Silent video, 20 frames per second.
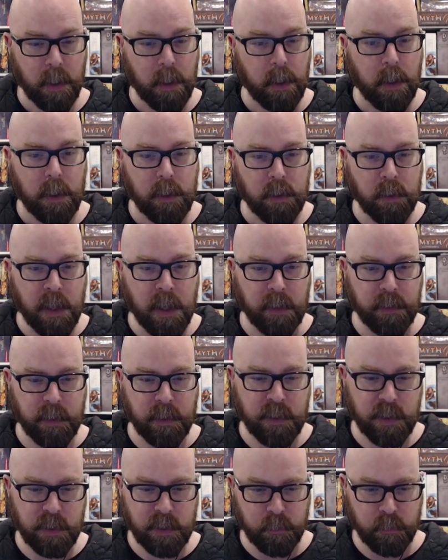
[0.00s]
you get
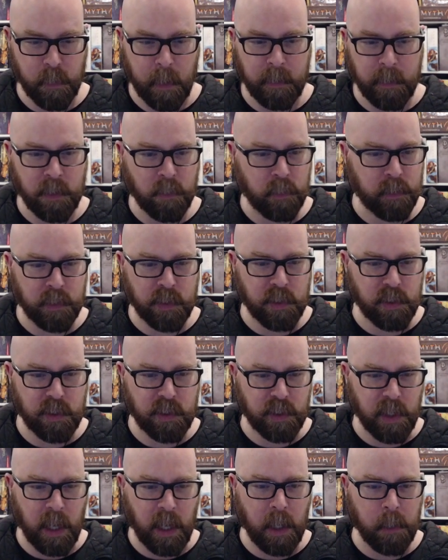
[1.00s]
this menu. It's the
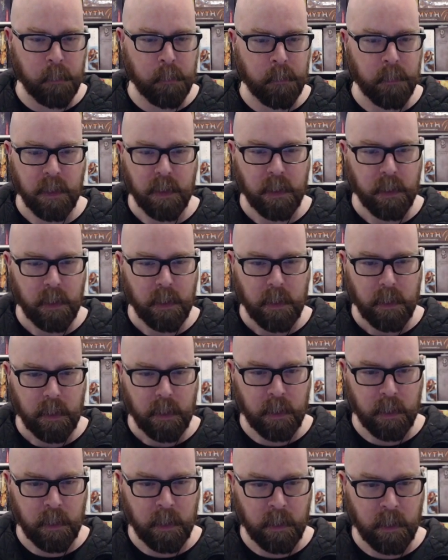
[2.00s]
same
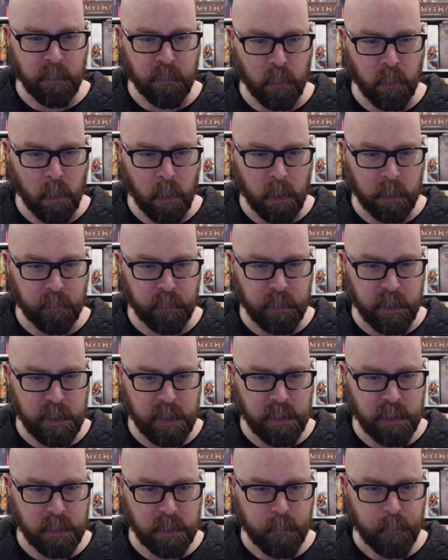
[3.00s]
for all of
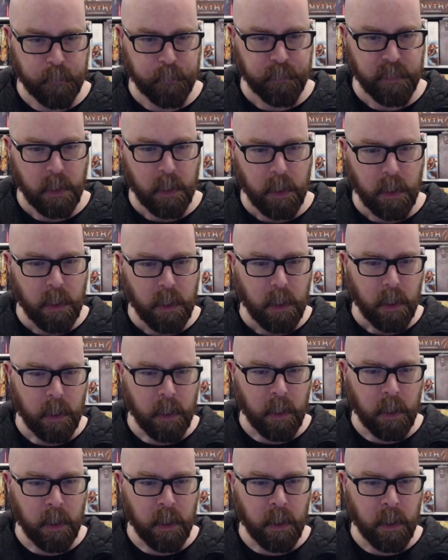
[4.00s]
these.
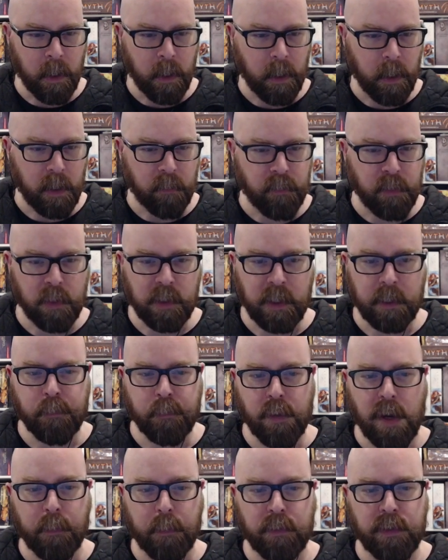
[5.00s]
If you click
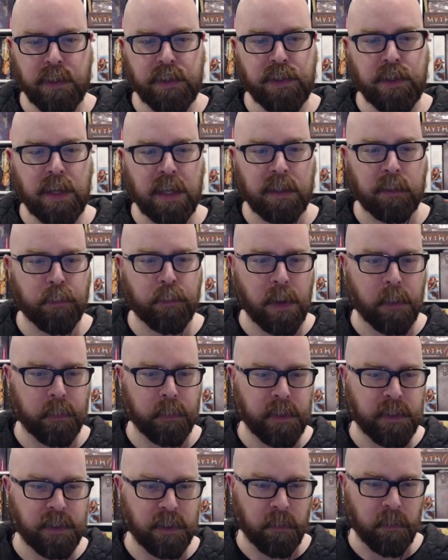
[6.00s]
properties, you get the
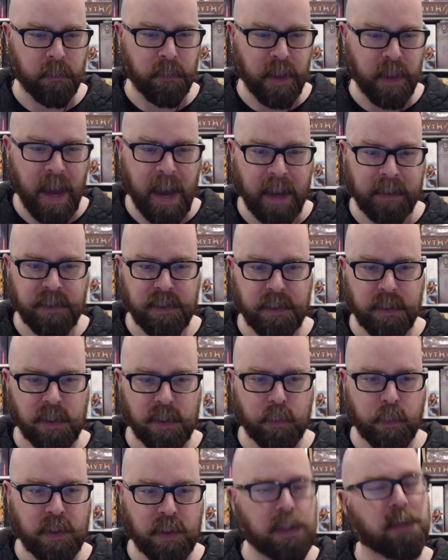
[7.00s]
properties of that
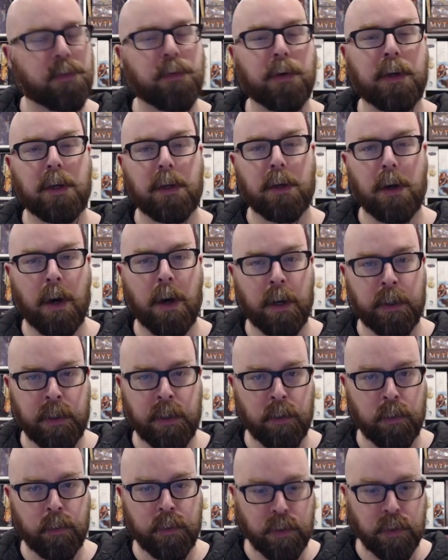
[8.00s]
specific
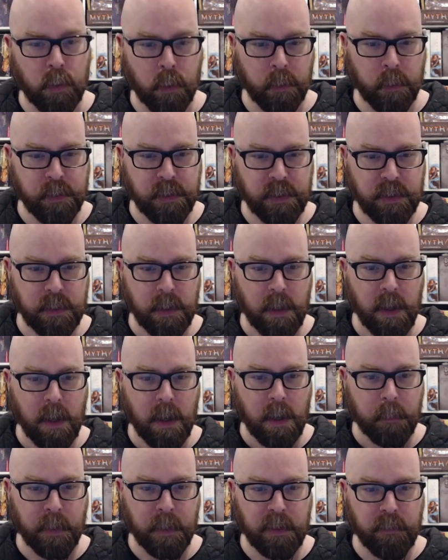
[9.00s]
audio source.
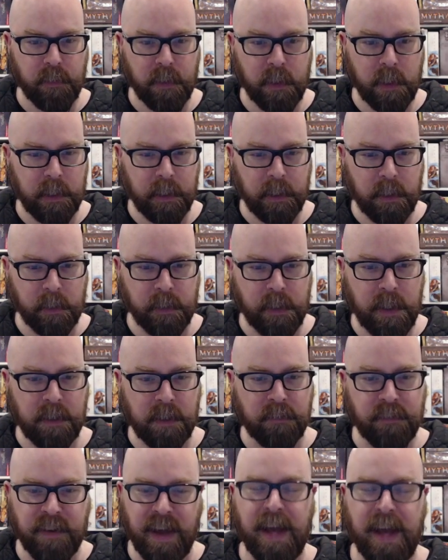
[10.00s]
But if you click on the
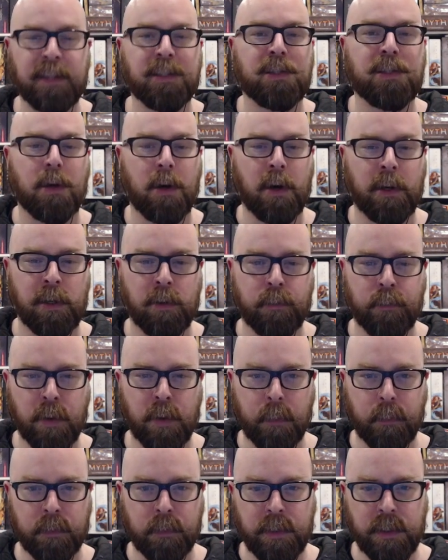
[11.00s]
advanced audio
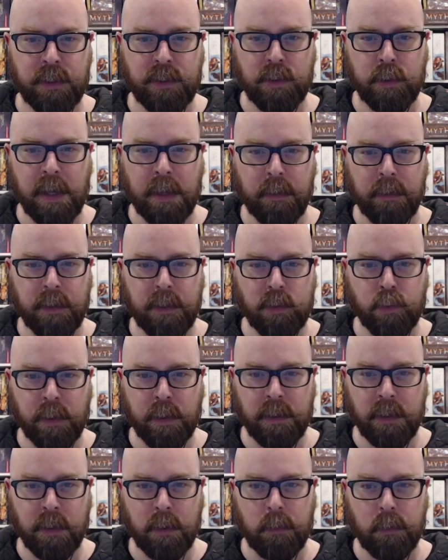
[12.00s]
properties, you get this
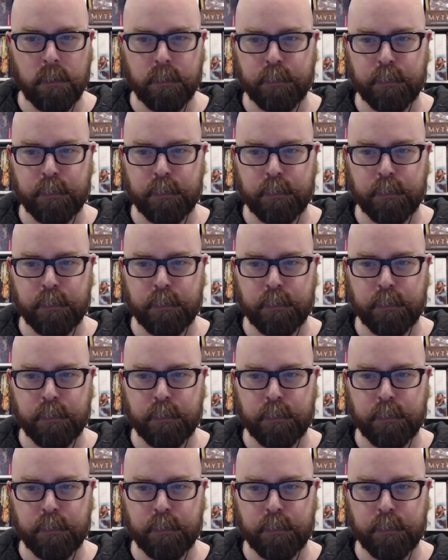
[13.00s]
window,